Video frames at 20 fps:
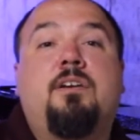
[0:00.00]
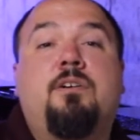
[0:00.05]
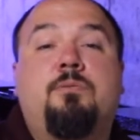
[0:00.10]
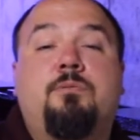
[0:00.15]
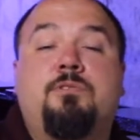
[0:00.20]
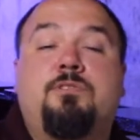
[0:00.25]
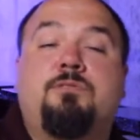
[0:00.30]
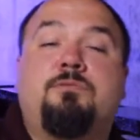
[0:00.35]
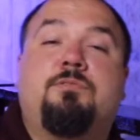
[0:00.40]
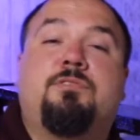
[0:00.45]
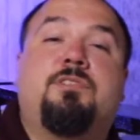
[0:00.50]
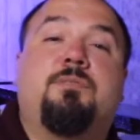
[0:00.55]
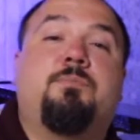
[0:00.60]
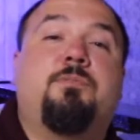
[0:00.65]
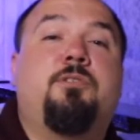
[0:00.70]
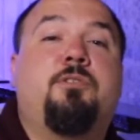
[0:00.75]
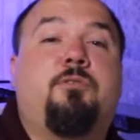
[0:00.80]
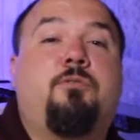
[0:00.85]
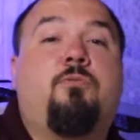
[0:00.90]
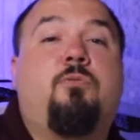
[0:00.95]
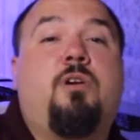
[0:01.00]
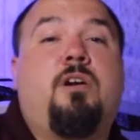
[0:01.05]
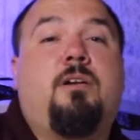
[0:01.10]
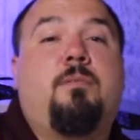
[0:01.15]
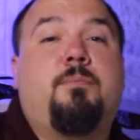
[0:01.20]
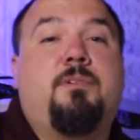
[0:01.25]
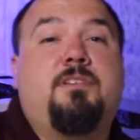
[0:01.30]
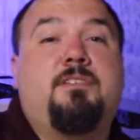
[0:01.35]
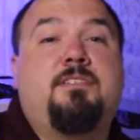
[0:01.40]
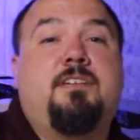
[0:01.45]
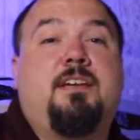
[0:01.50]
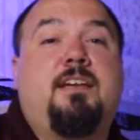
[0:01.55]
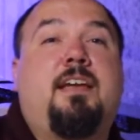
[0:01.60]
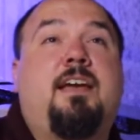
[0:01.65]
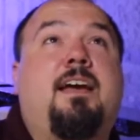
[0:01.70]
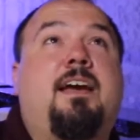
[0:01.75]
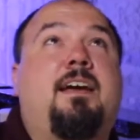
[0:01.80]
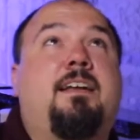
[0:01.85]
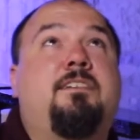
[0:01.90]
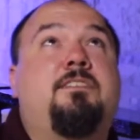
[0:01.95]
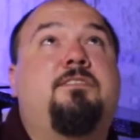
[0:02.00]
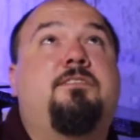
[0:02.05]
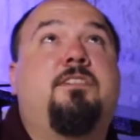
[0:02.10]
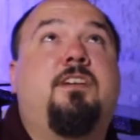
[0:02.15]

which were some of the requirements I had.